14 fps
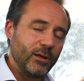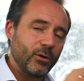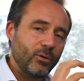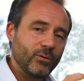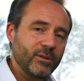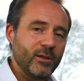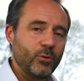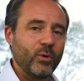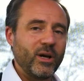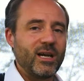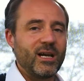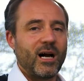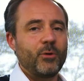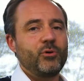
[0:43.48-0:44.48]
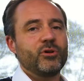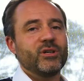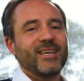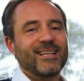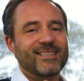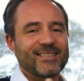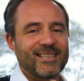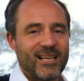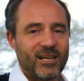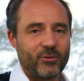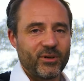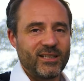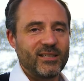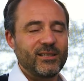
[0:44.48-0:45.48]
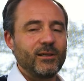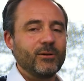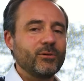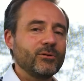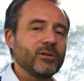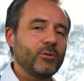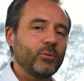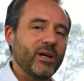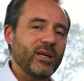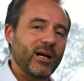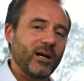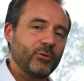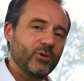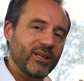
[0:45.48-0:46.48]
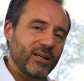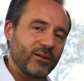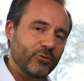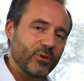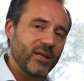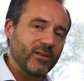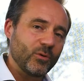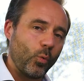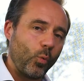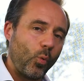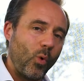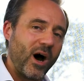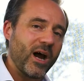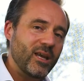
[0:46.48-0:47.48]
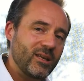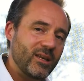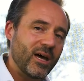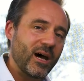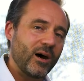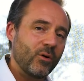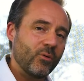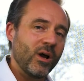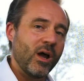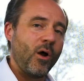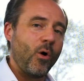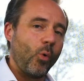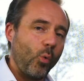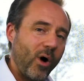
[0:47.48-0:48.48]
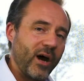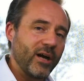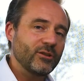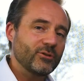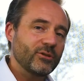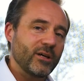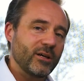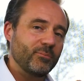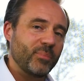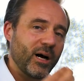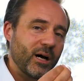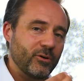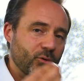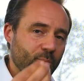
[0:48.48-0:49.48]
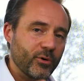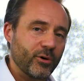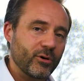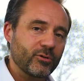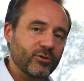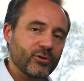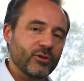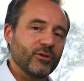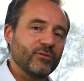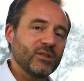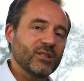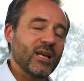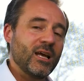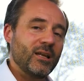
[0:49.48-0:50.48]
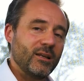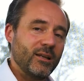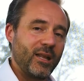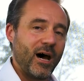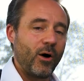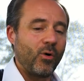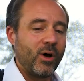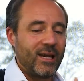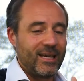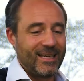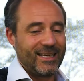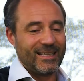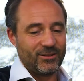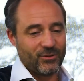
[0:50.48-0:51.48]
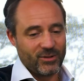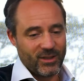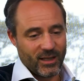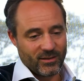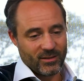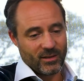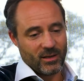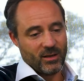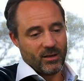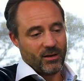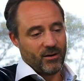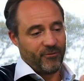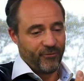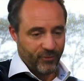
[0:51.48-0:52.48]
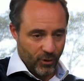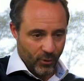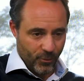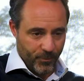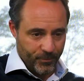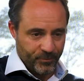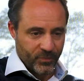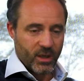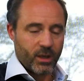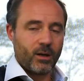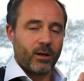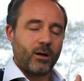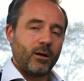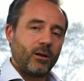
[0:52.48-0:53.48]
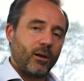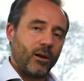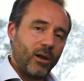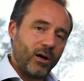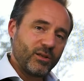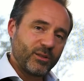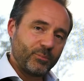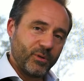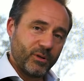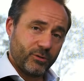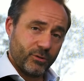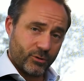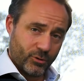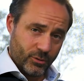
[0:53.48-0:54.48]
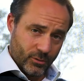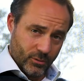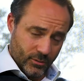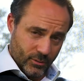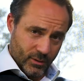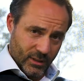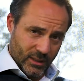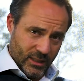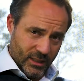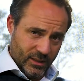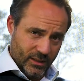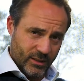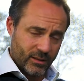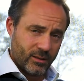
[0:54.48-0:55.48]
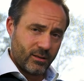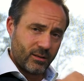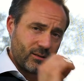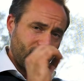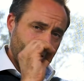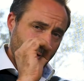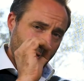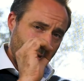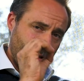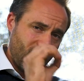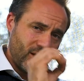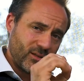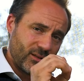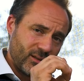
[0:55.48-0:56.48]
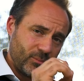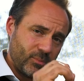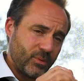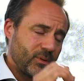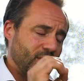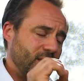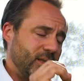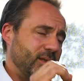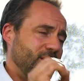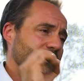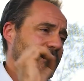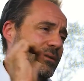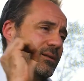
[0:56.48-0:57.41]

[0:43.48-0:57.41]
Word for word: the only way how you can accelerate. It's the only way how you can create a why now. Why should I buy your product or service now into that flow? Last but not least, the last tip is